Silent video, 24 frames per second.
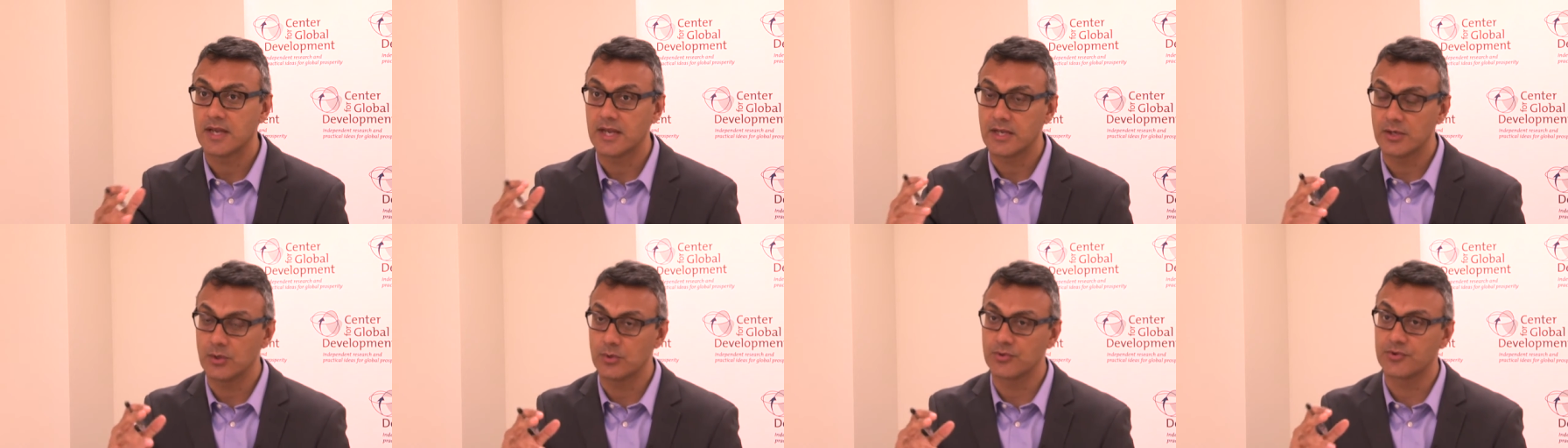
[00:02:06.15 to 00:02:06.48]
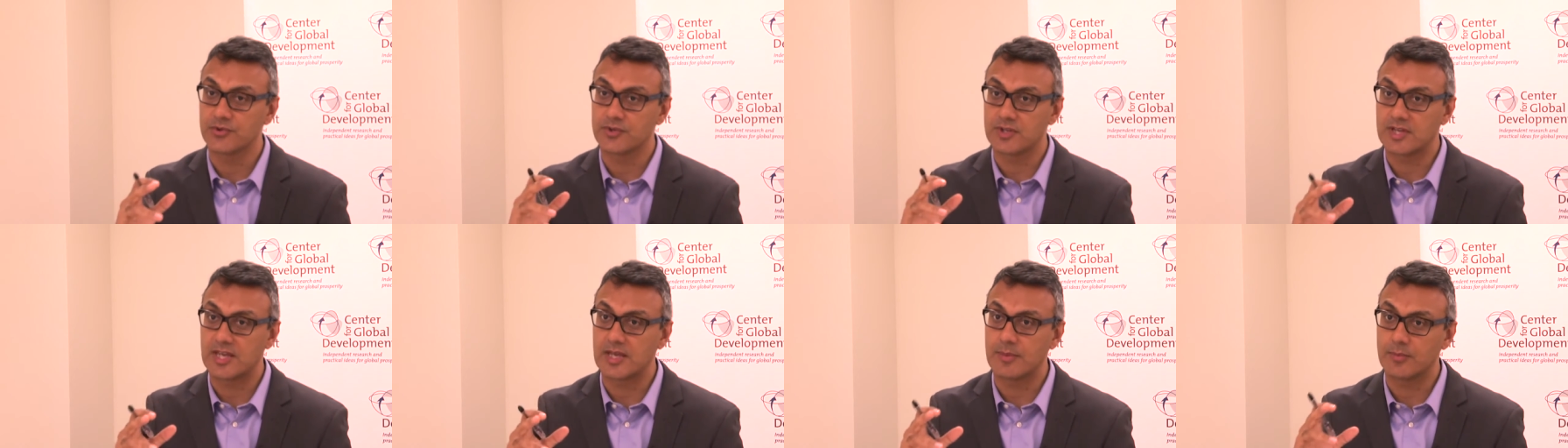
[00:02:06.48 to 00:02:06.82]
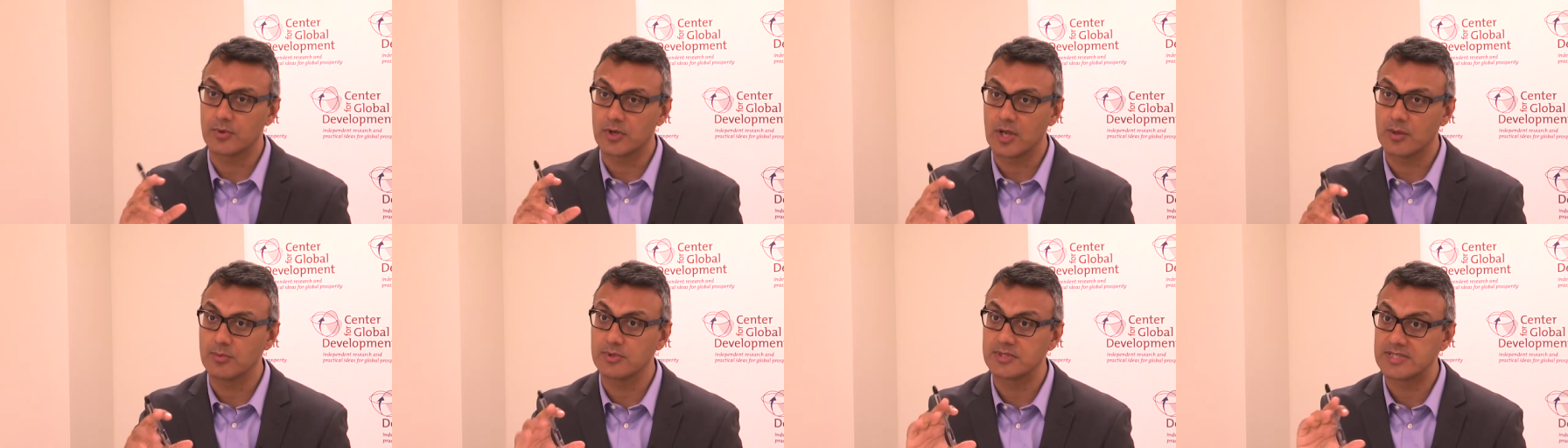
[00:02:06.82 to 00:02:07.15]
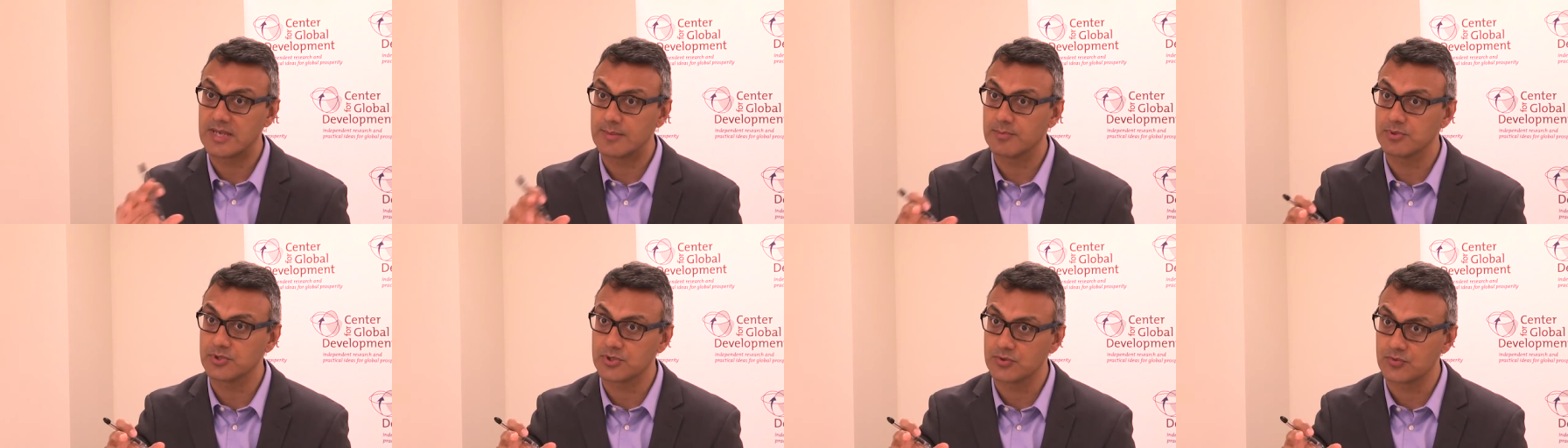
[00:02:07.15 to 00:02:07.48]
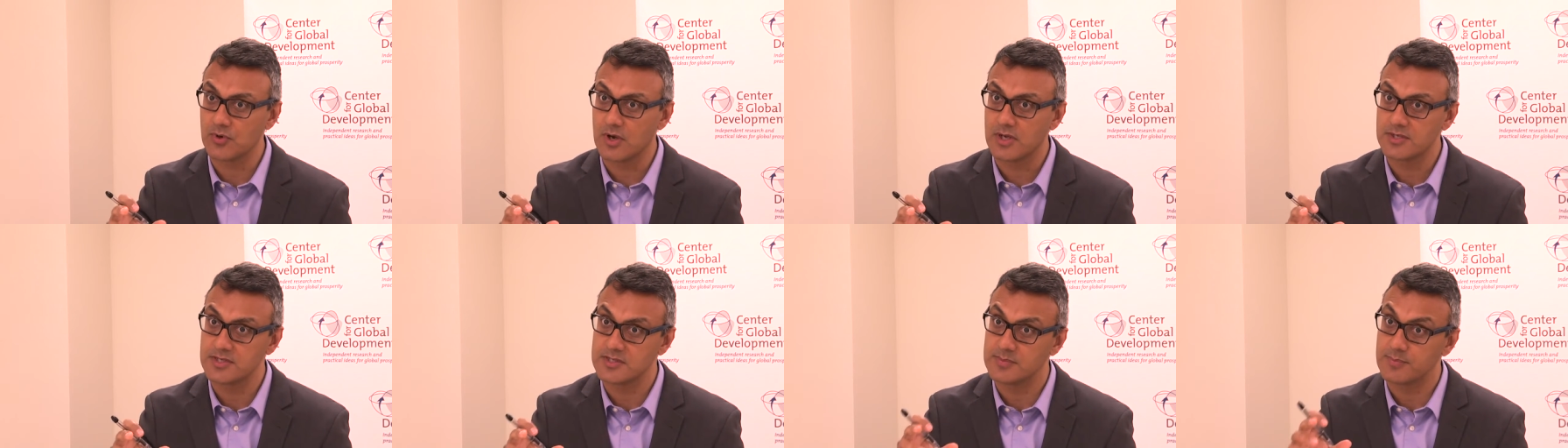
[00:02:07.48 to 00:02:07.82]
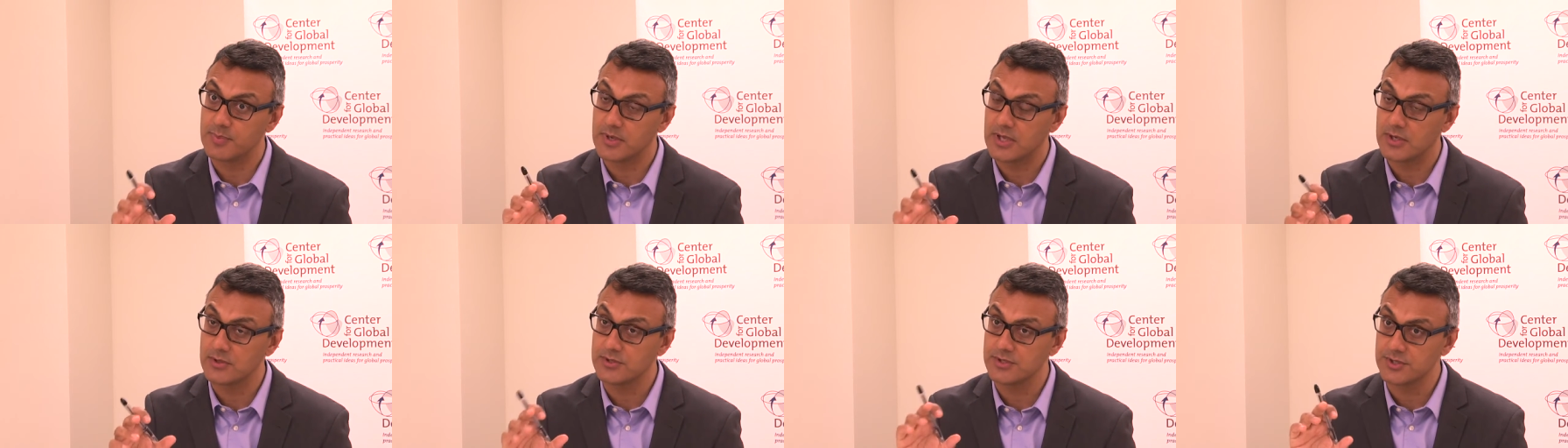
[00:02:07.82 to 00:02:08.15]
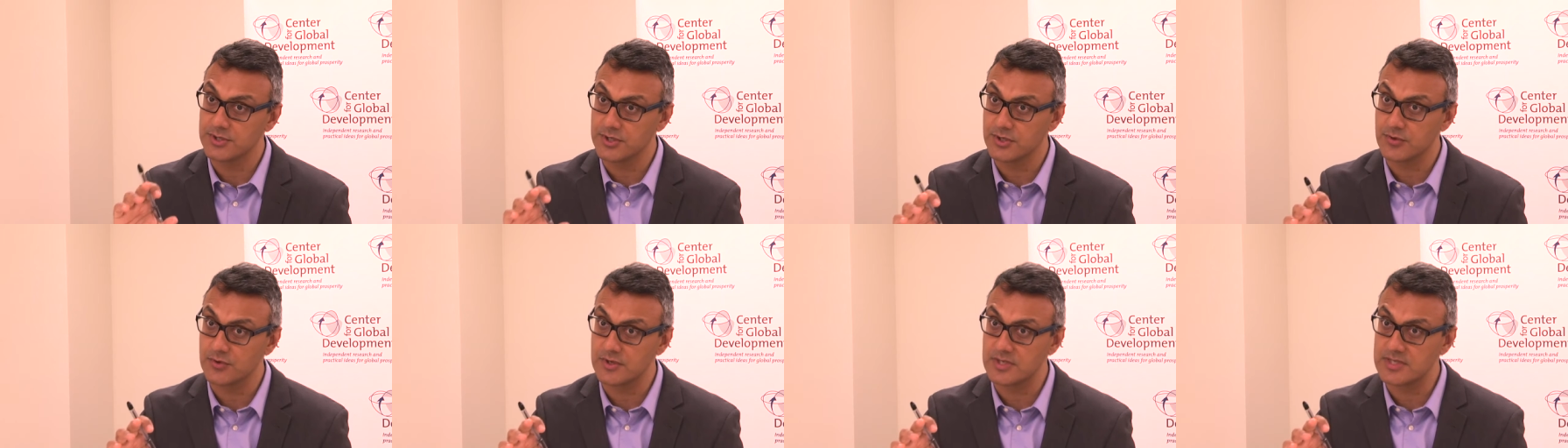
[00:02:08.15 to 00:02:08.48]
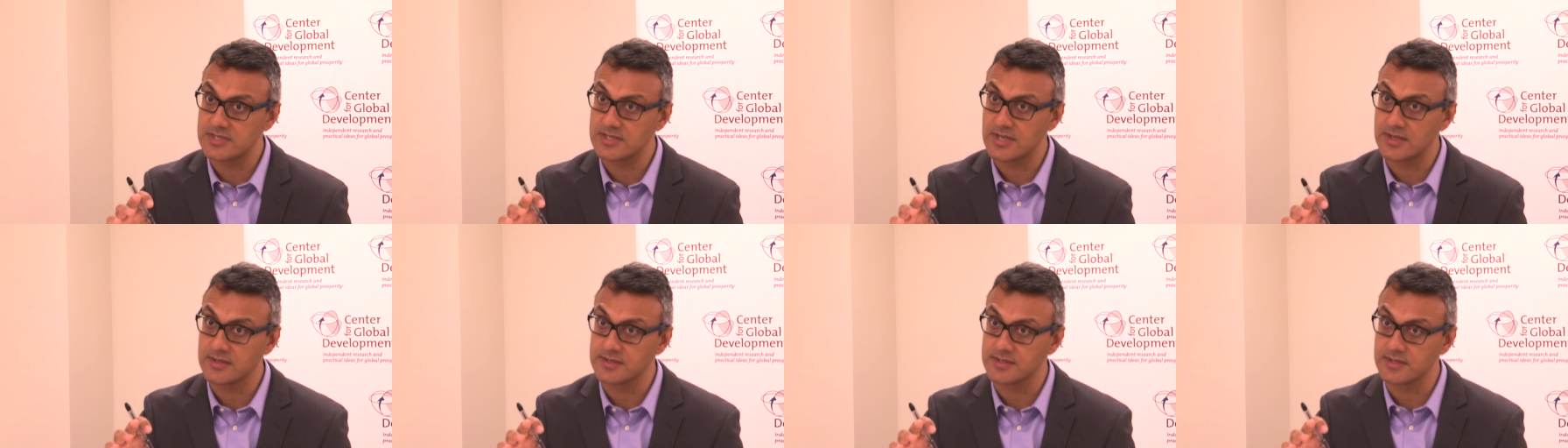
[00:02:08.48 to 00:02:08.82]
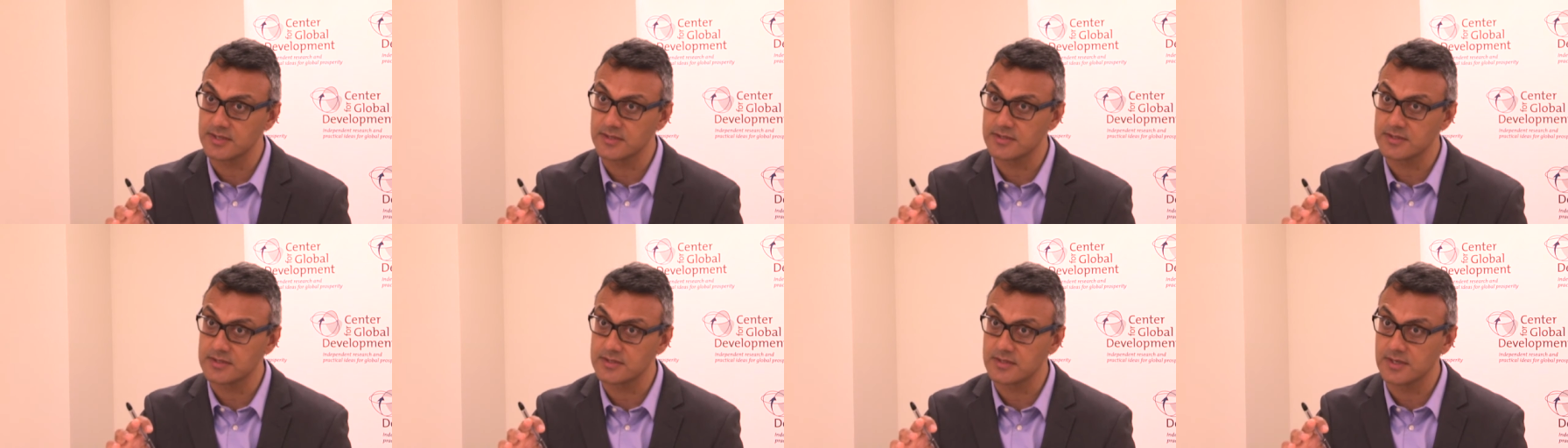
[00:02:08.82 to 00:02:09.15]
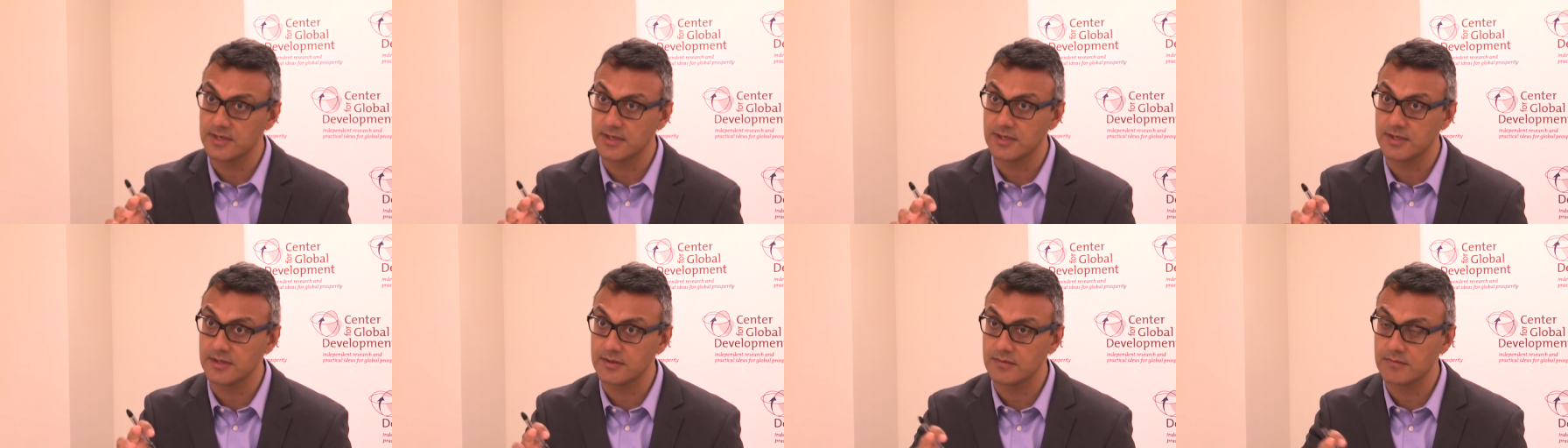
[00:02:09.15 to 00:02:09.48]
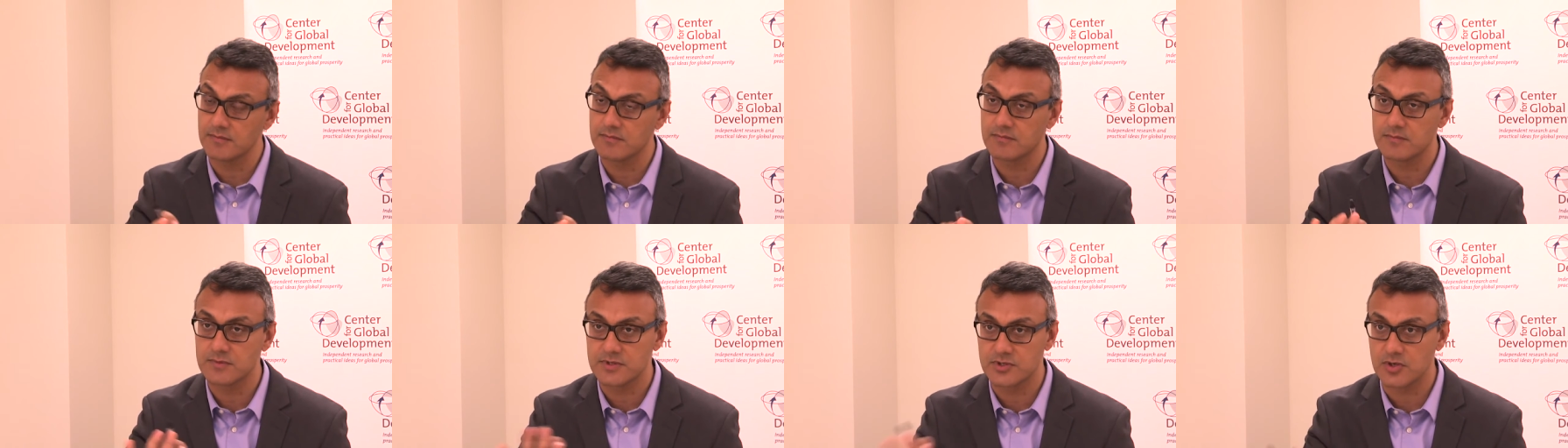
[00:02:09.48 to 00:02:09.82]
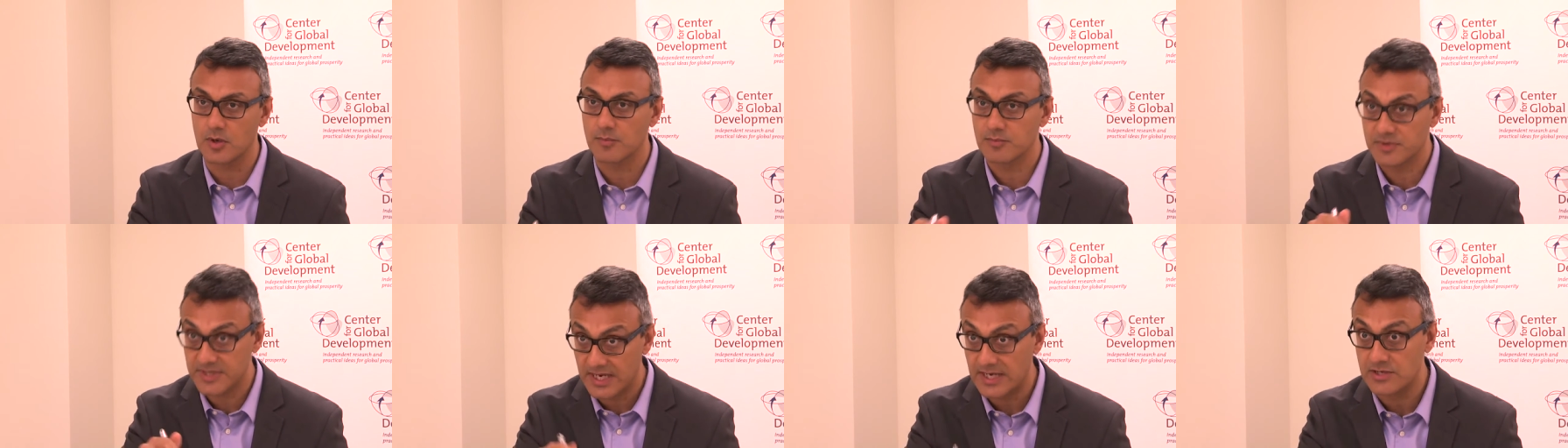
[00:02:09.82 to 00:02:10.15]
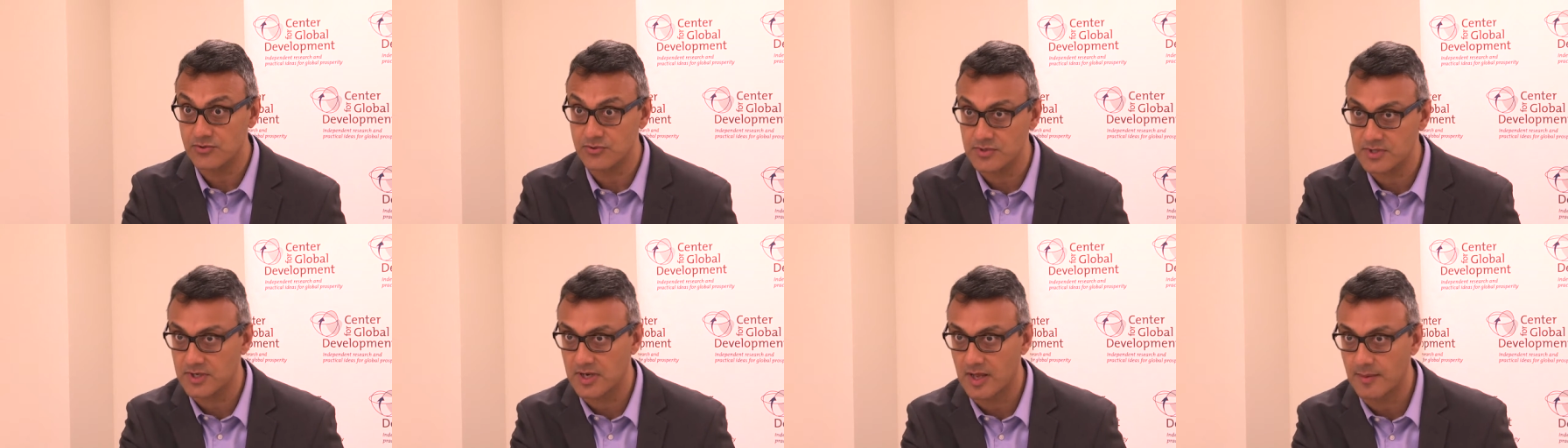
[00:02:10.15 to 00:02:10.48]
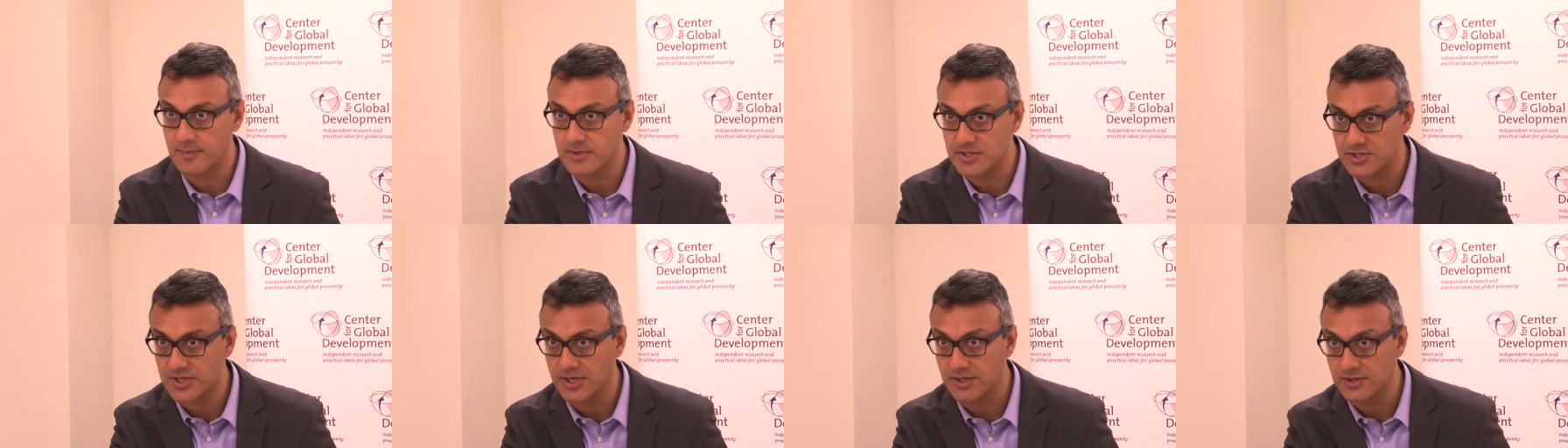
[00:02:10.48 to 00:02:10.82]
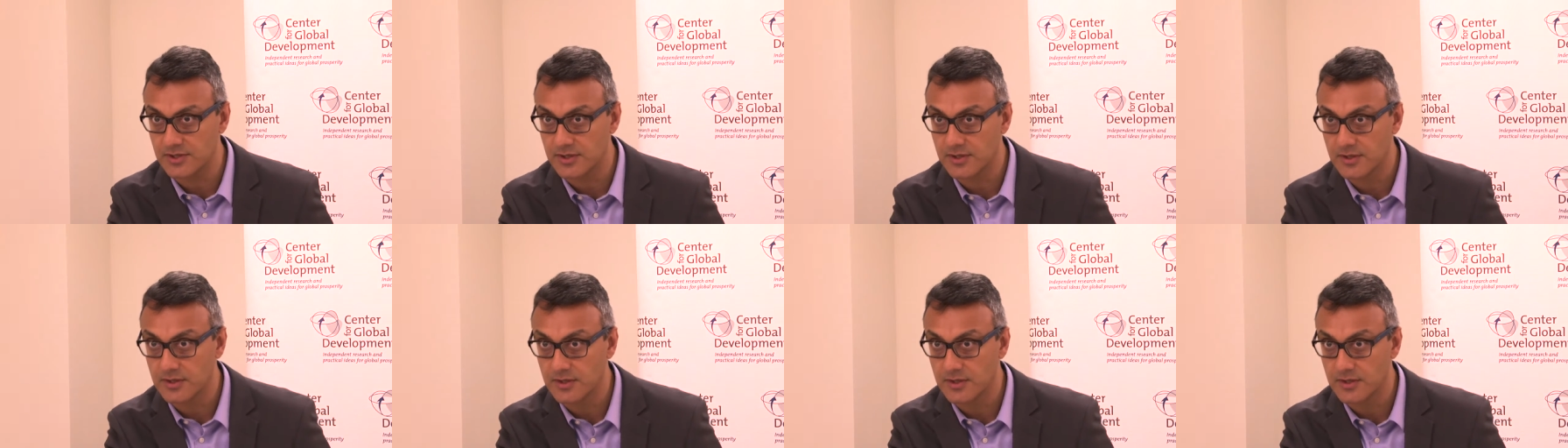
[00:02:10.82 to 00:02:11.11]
in order to keep global temperature rises below 2 degrees Celsius and stop dangerous climate change.